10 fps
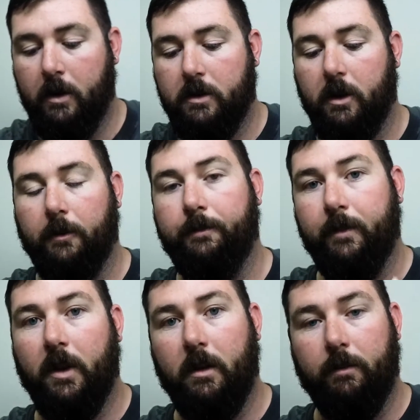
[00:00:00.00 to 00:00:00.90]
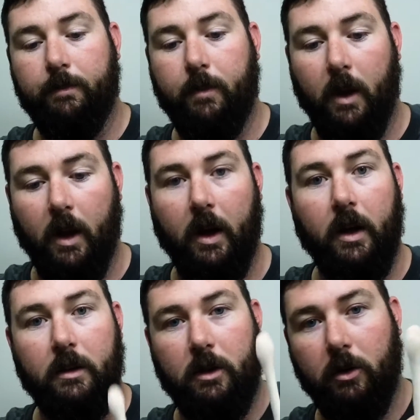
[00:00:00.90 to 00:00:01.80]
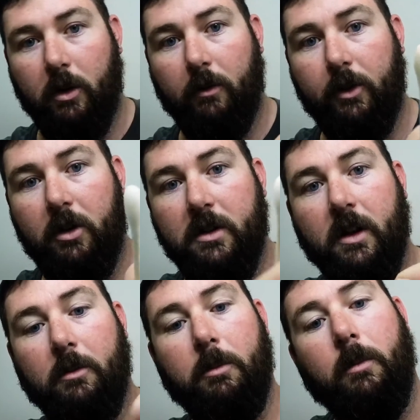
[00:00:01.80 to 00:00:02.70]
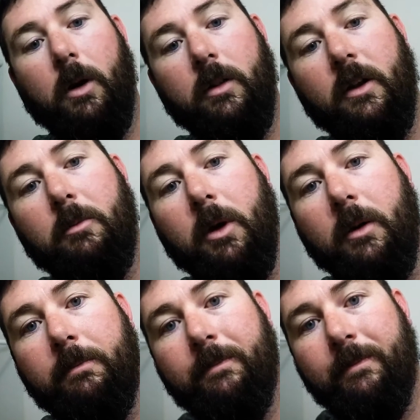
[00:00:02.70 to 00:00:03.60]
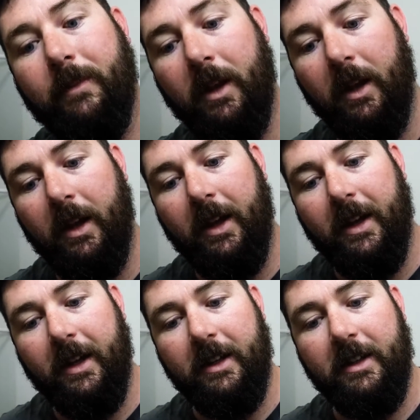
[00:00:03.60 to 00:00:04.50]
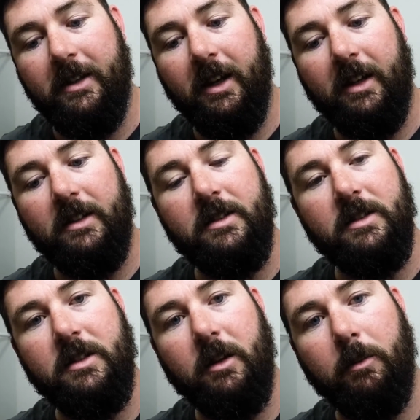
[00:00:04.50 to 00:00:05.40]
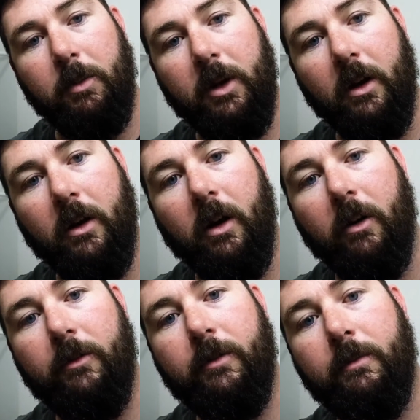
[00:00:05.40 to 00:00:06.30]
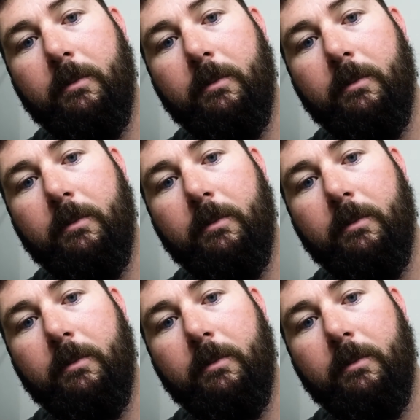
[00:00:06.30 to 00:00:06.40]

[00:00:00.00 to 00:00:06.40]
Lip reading: So I don't know if you can tell on there, but it did take some gunk off.